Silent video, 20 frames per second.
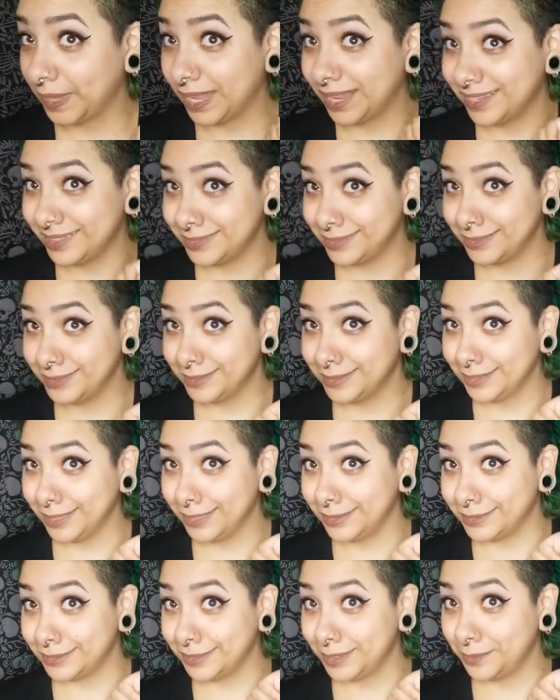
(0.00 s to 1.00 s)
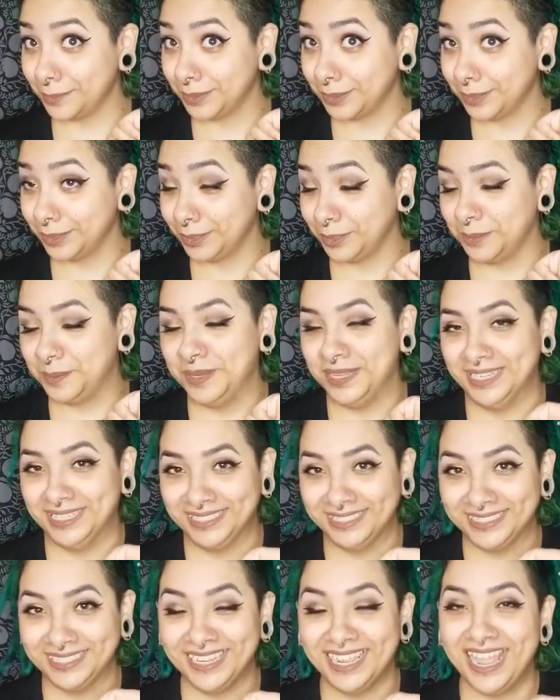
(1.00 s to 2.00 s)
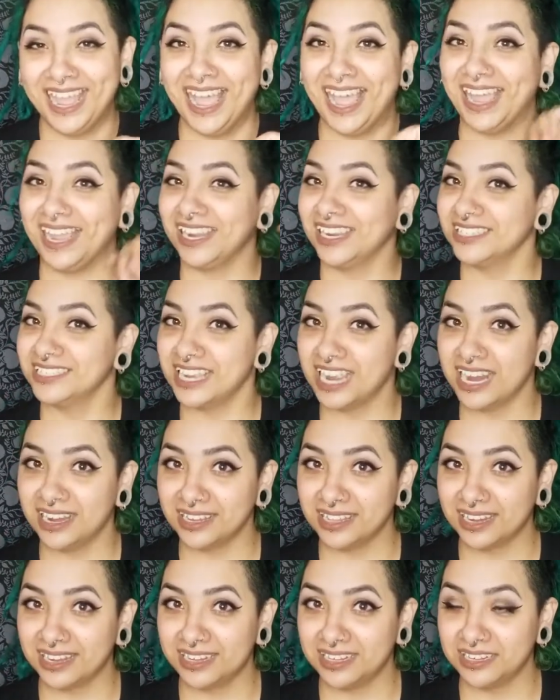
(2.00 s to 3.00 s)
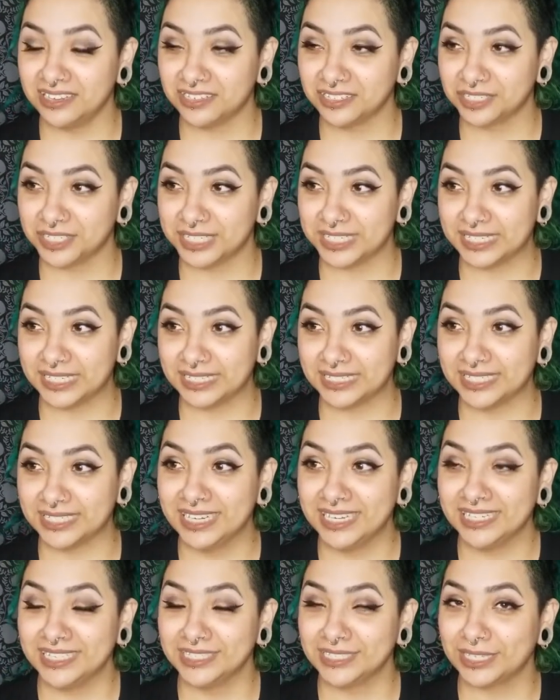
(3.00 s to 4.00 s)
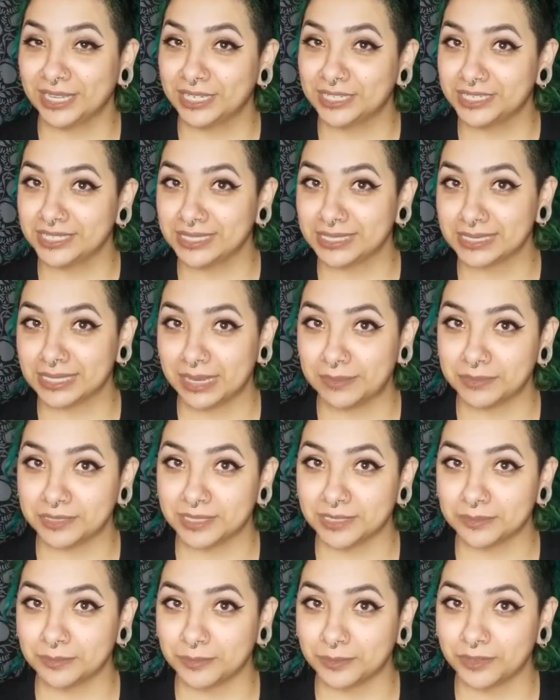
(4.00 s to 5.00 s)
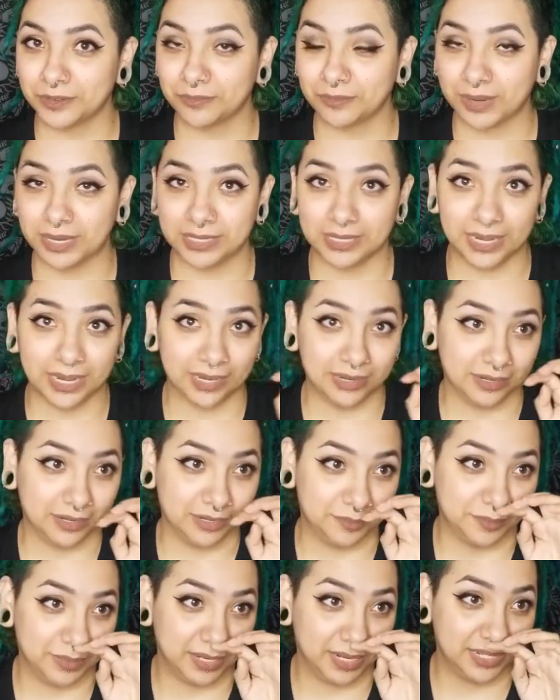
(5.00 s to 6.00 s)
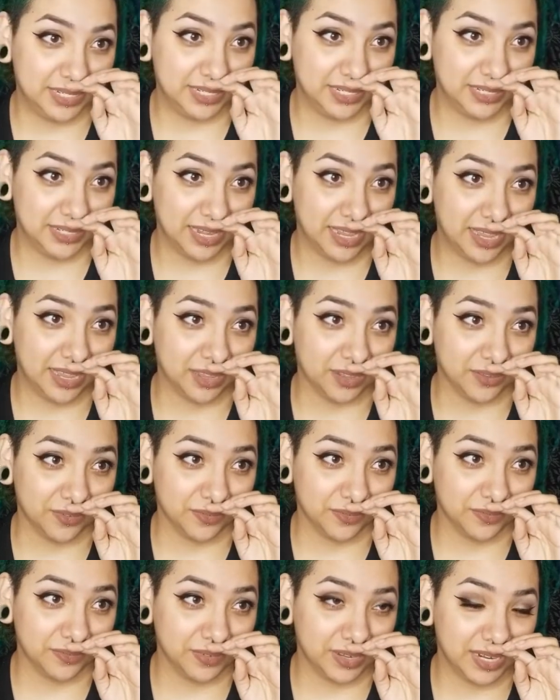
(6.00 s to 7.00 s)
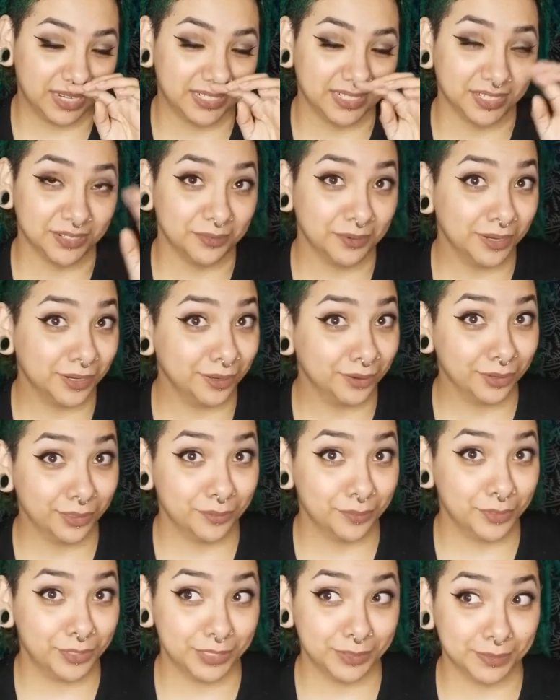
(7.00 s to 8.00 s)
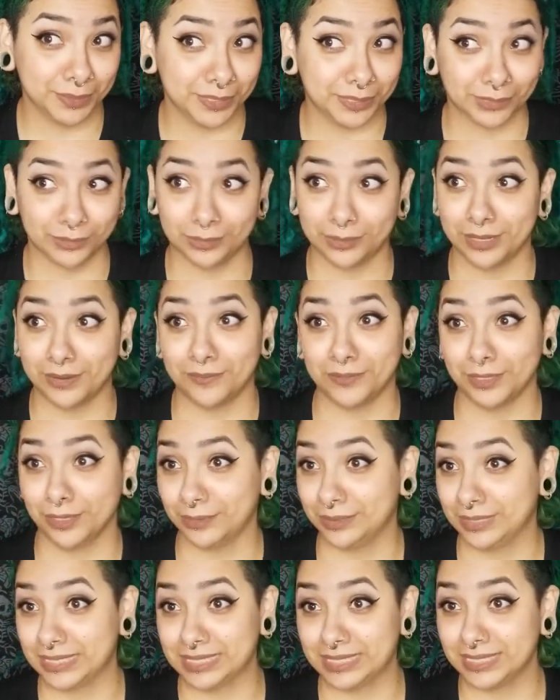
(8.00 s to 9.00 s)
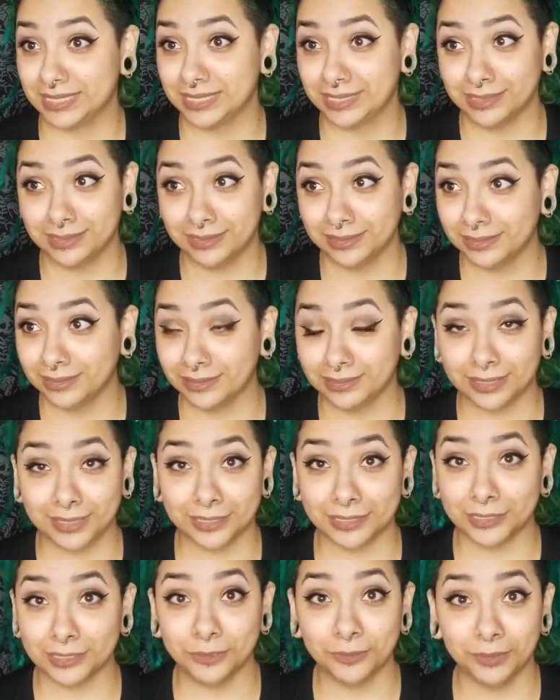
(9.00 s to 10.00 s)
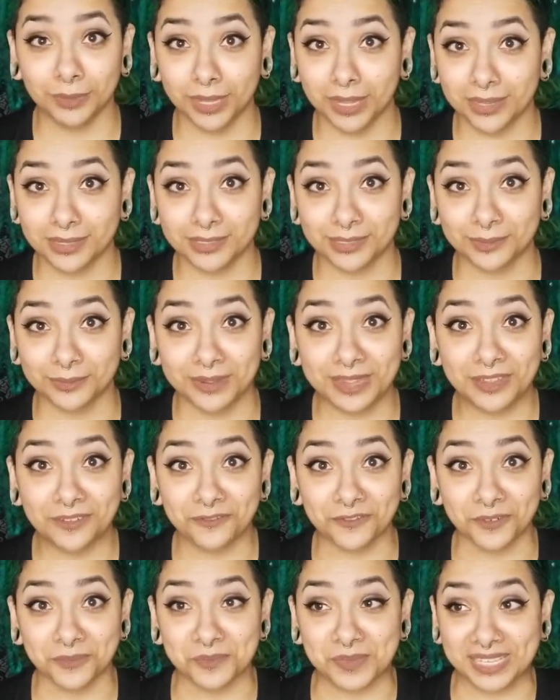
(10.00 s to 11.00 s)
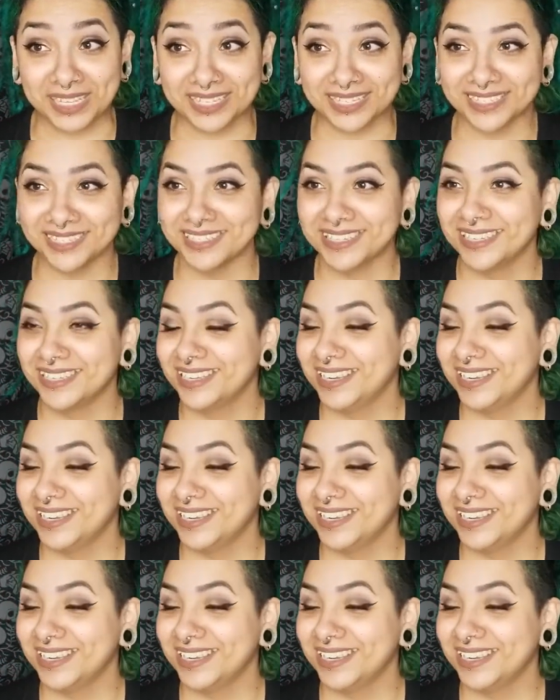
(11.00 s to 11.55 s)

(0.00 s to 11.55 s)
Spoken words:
I did change it up a little bit. I got tired of that neon green, so I just slapped some more of my dye on, but I didn't want to go to the beauty supply store, even though it's like 2 blocks away from me.